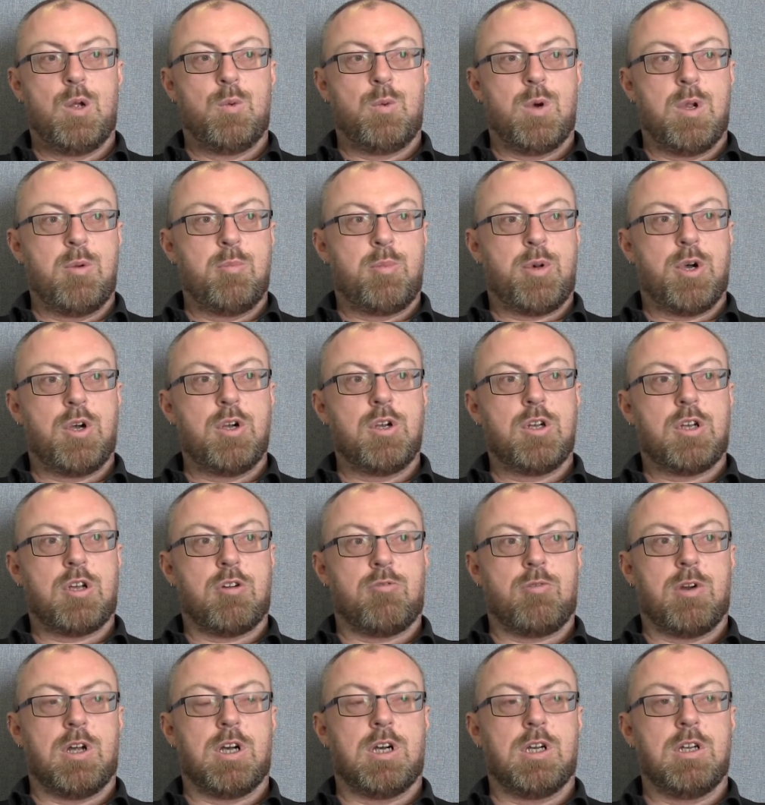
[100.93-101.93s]
When
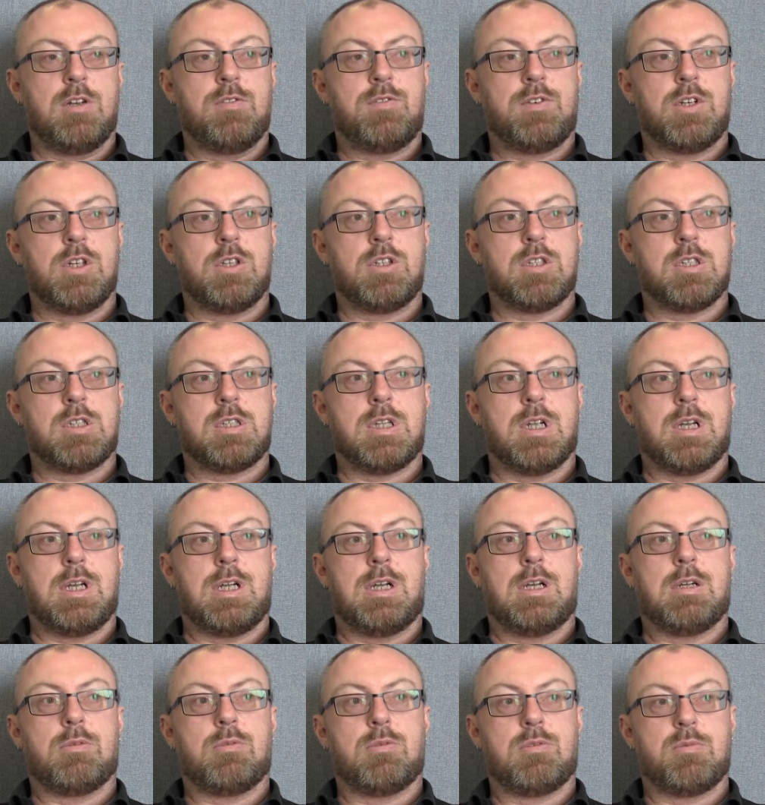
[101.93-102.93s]
punk arrived, it just
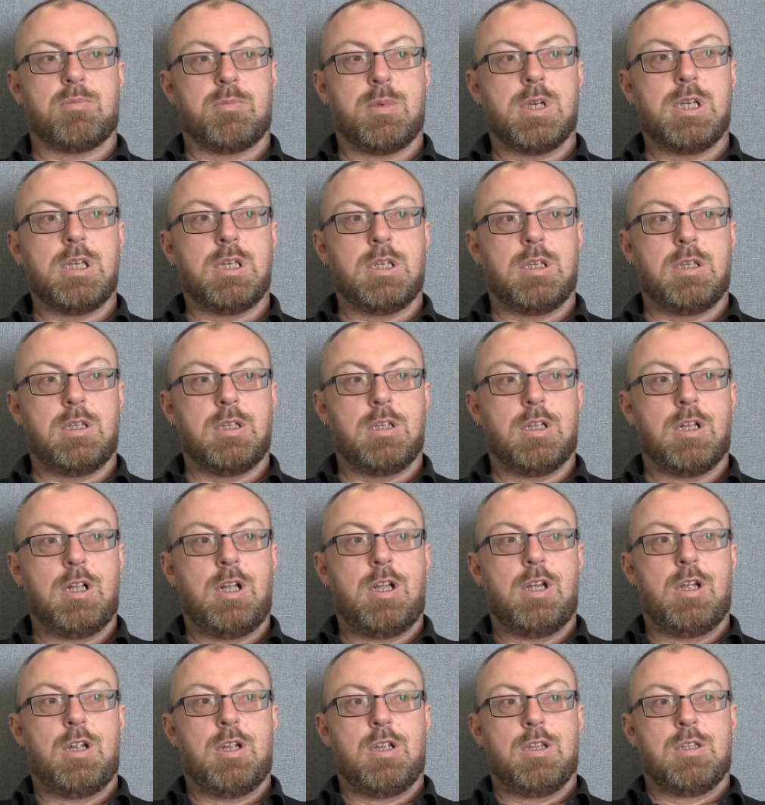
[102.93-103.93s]
allowed me
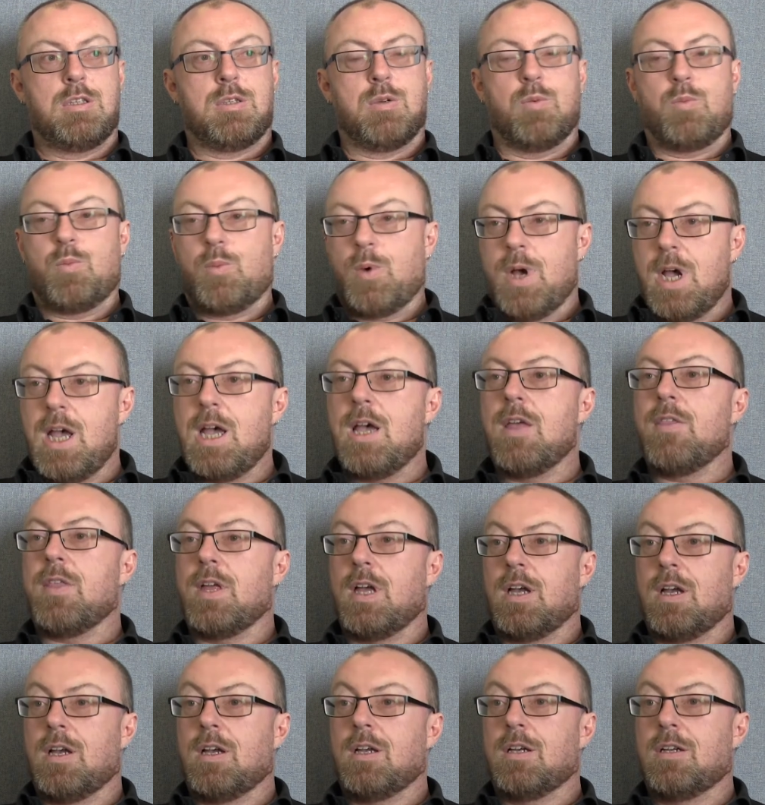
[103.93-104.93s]
to wear
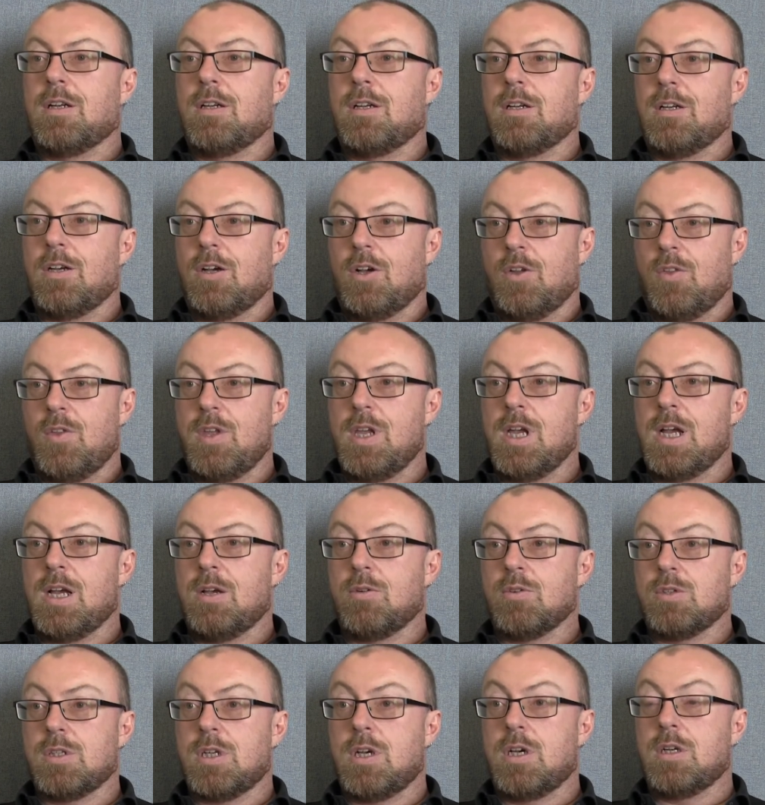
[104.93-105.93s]
that on the
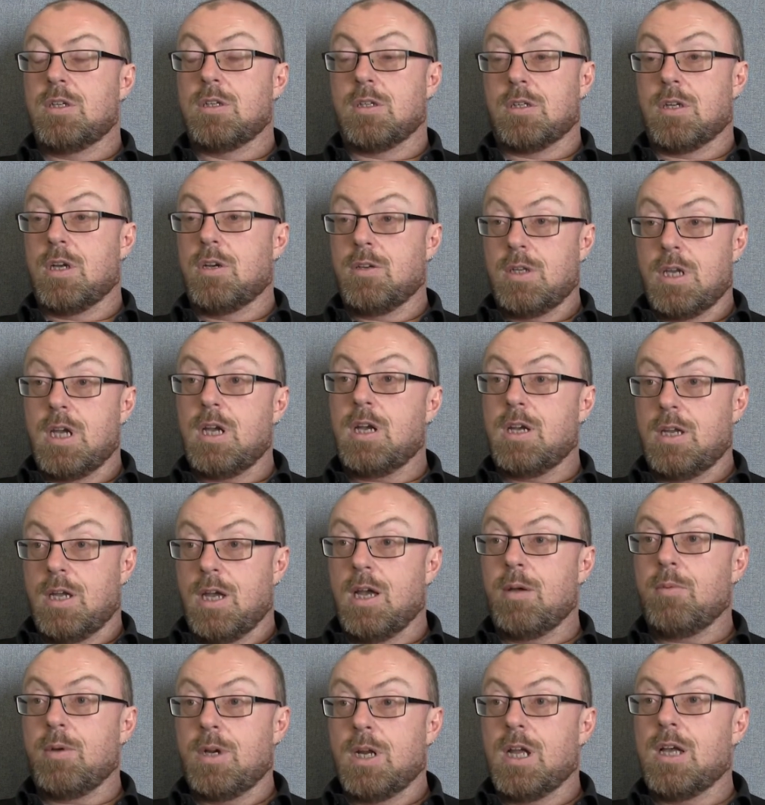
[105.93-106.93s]
outside and go,
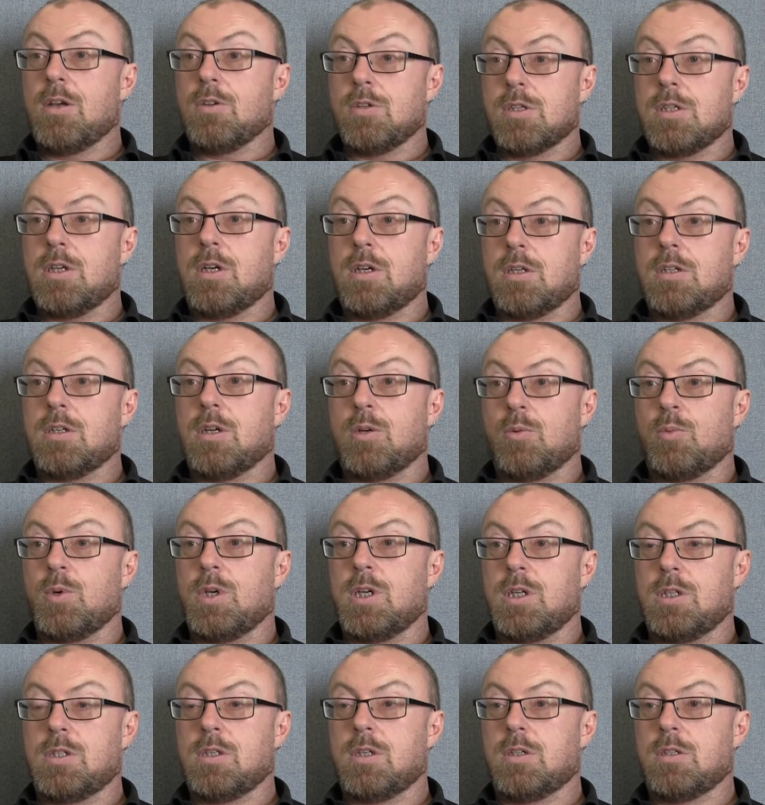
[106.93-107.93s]
yeah, I'm an outsider
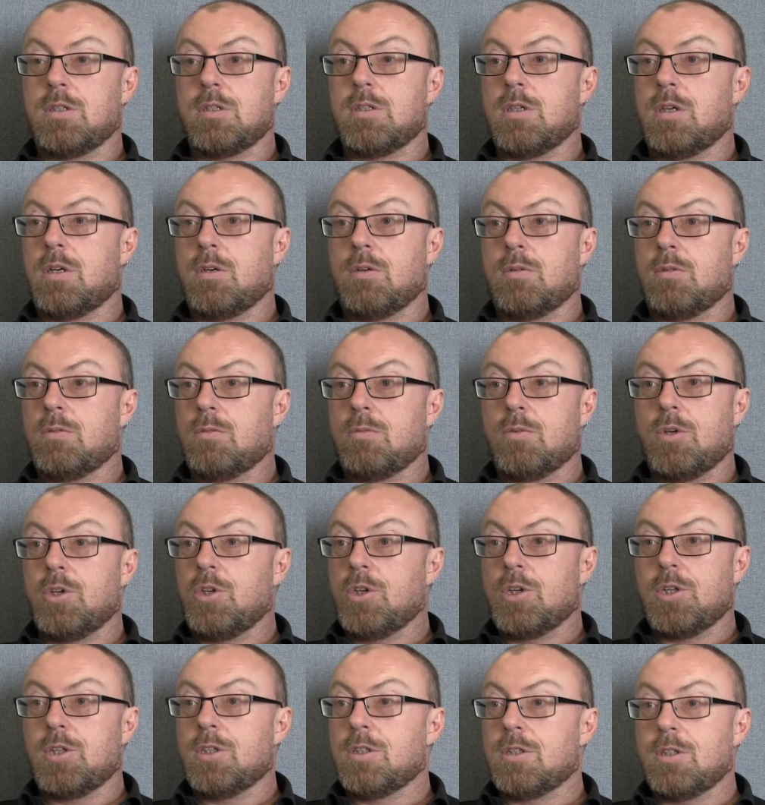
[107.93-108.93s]
weirdo, so what
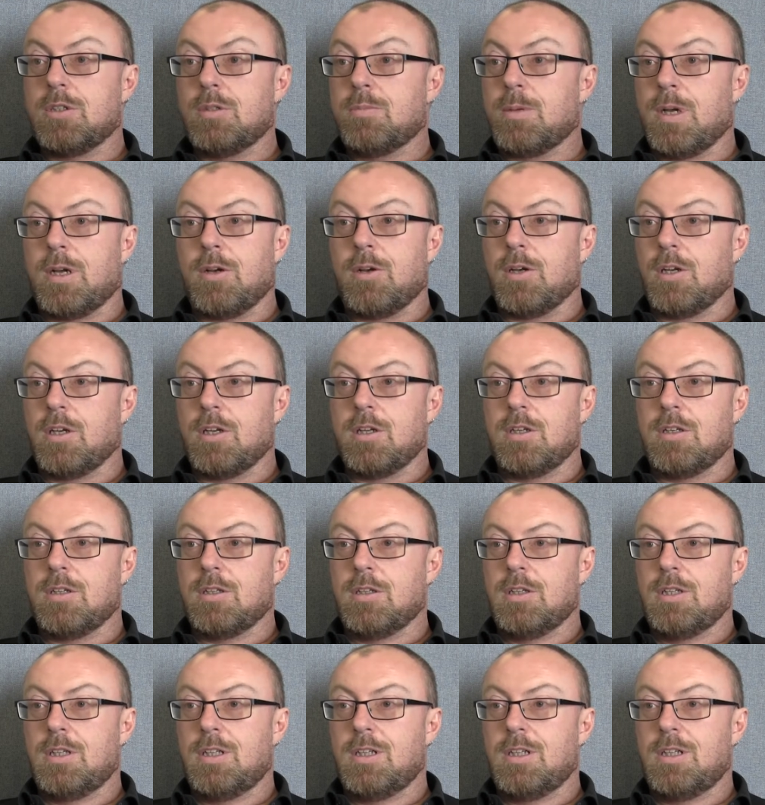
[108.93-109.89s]
are you going to do about it?